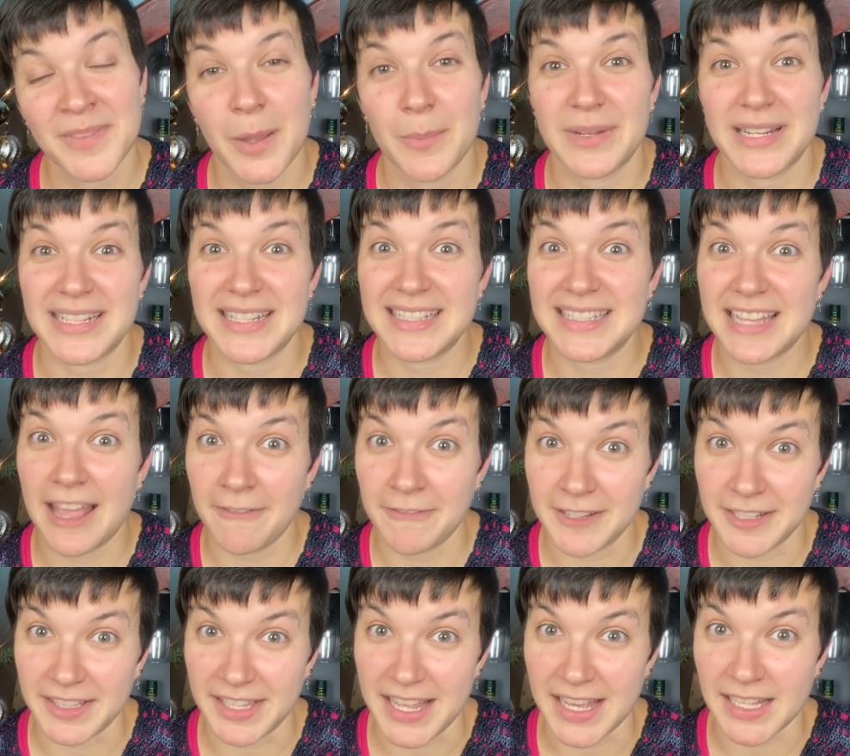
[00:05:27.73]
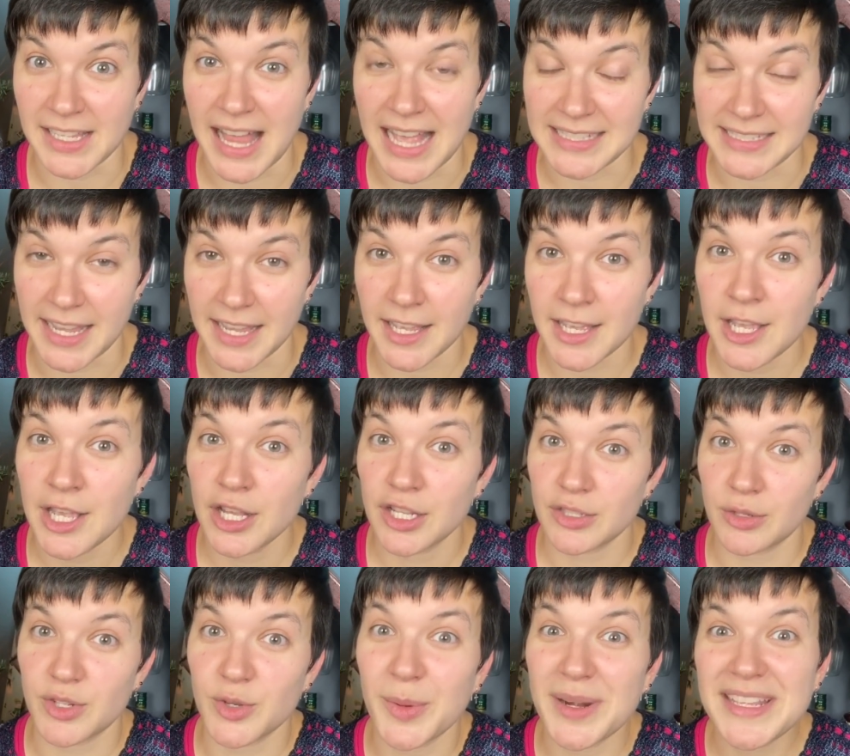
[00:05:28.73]
but it's definitely a classic.
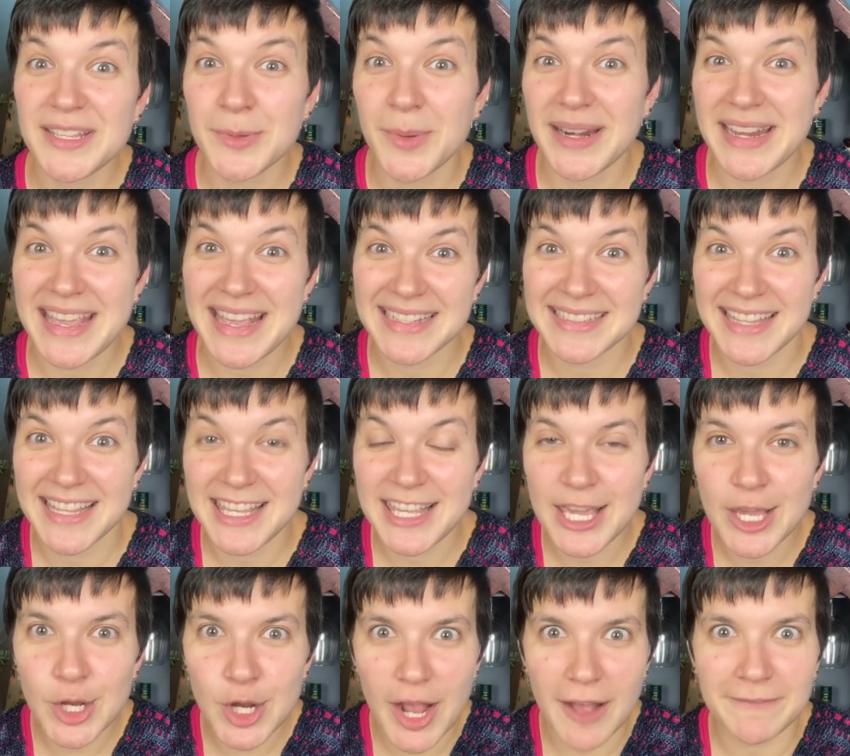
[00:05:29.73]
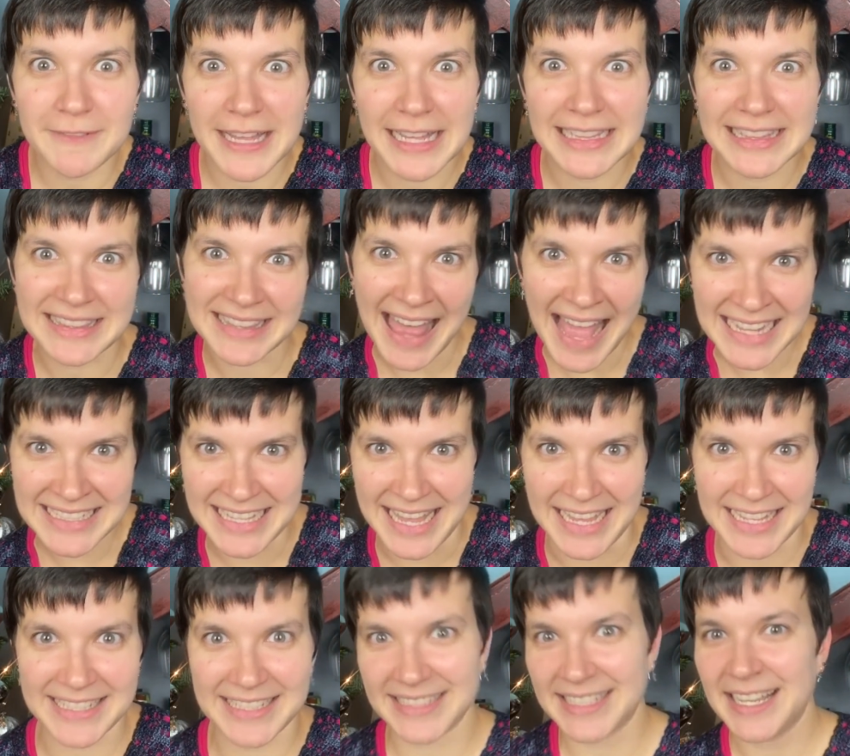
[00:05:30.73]
So 2020 is the year of
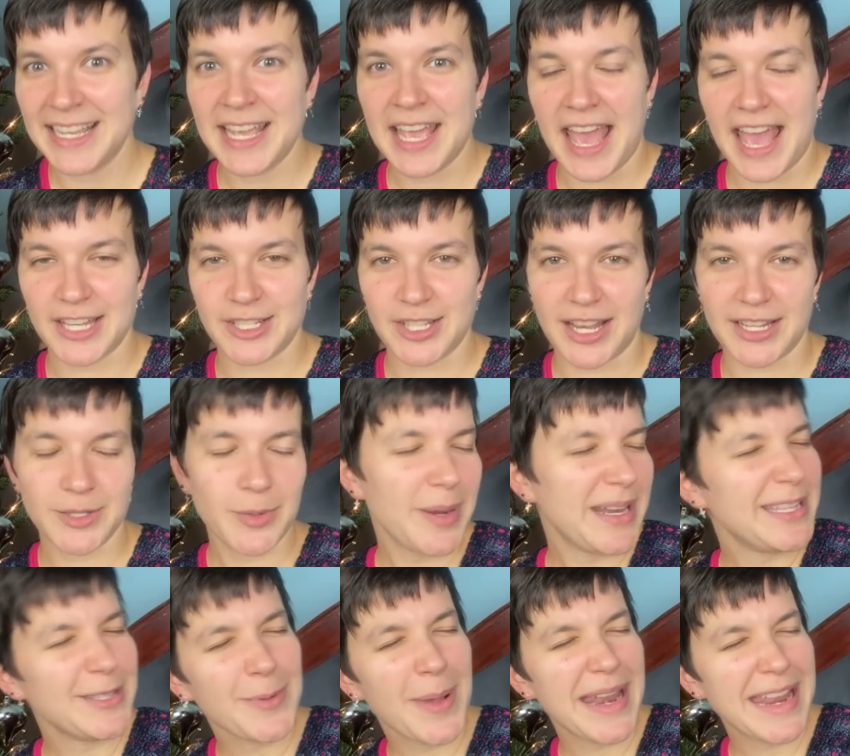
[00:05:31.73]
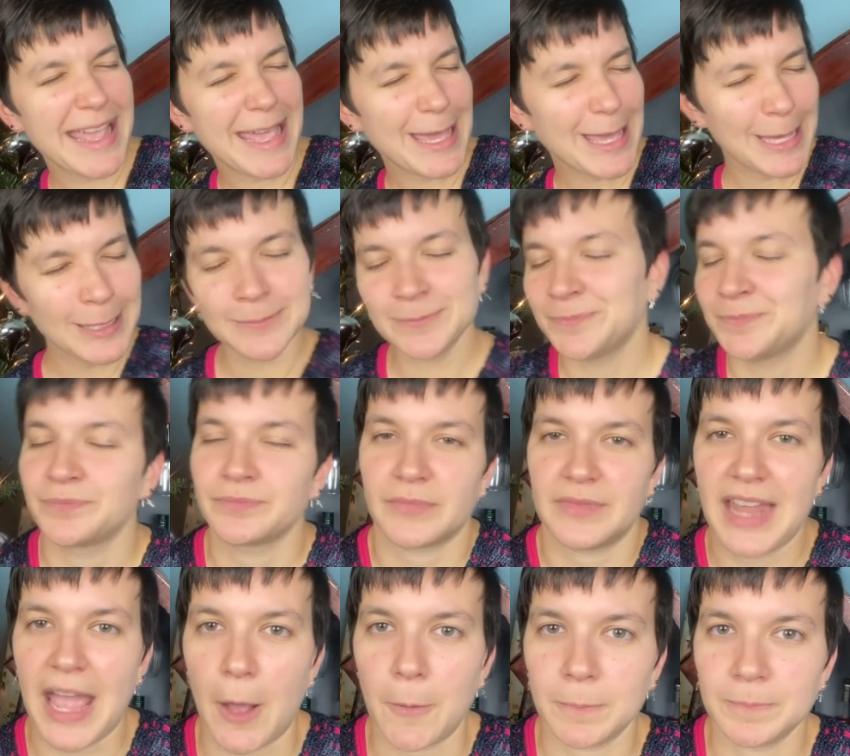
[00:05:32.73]
classics. Hashtag 2020.
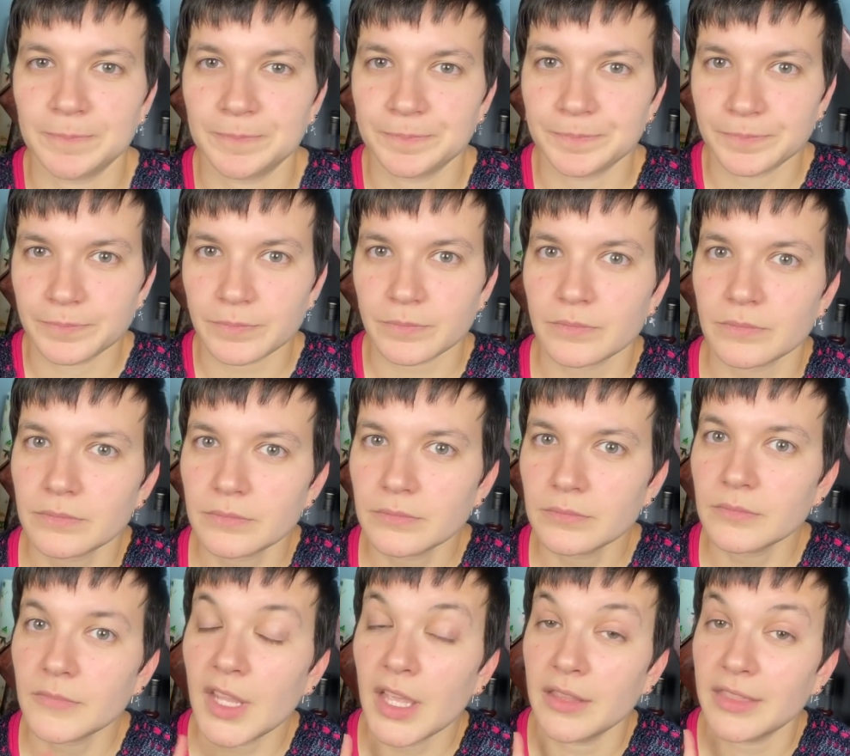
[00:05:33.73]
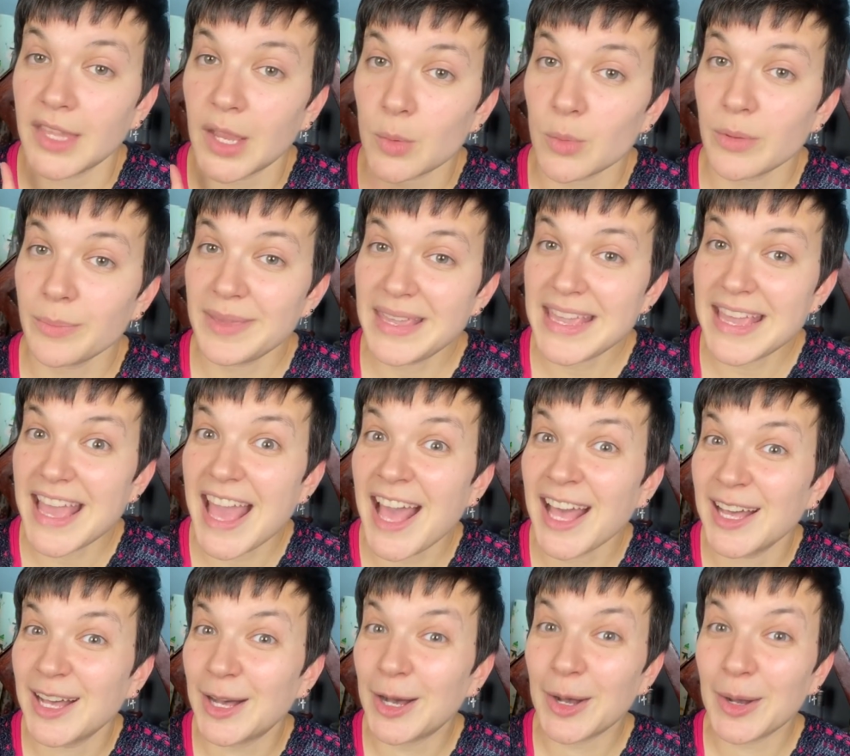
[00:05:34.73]
Now, there will be,
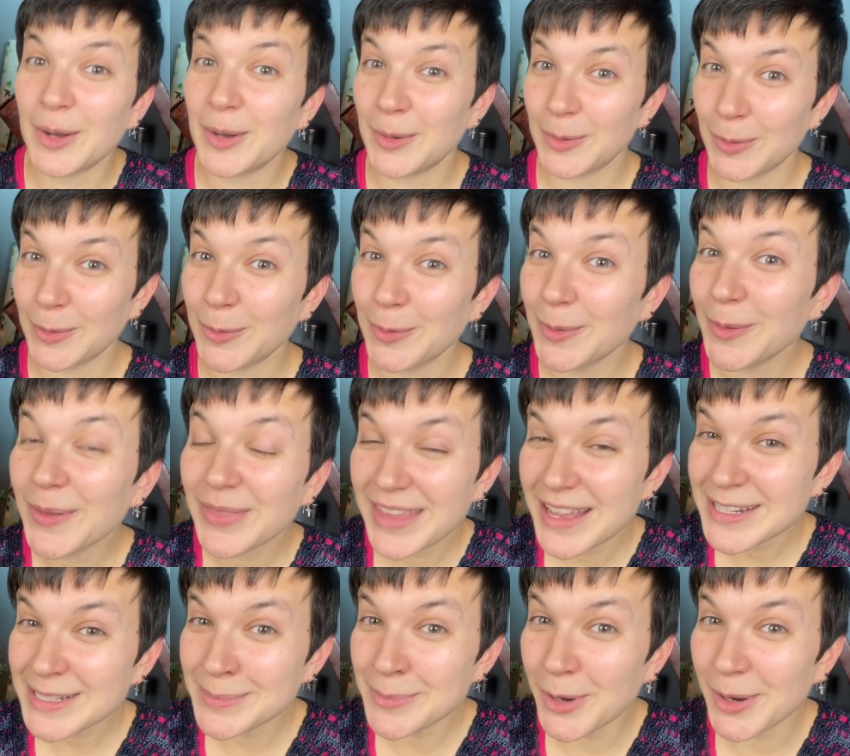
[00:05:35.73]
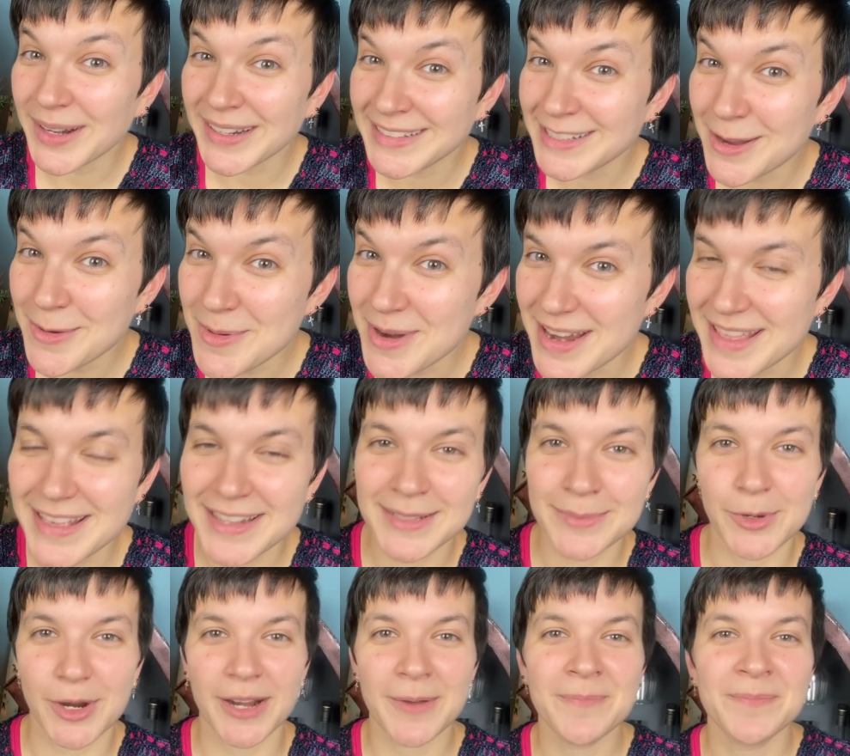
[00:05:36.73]
there's more. Don't worry, there's
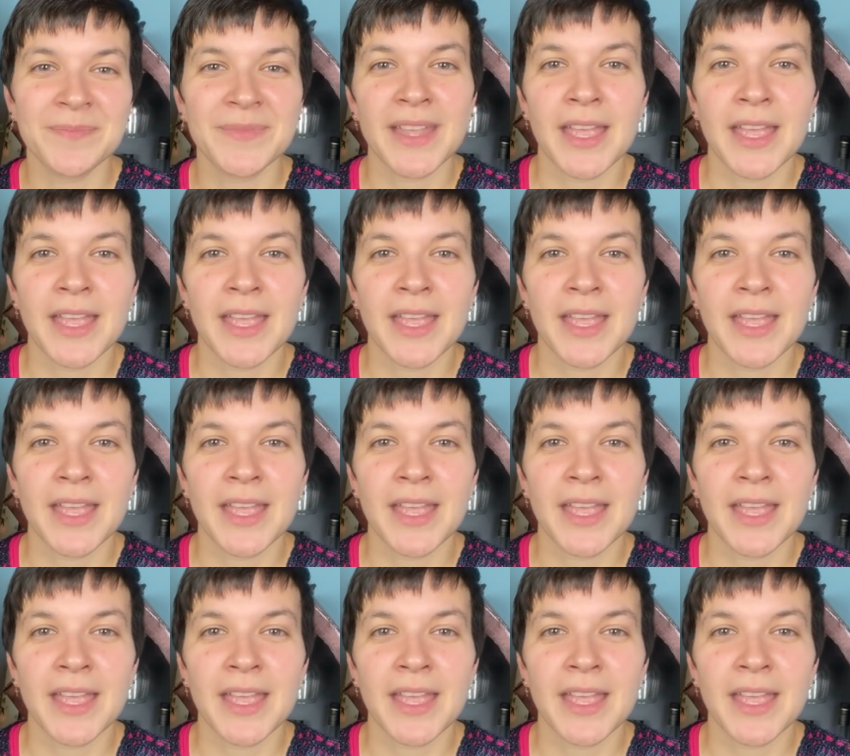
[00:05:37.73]
more.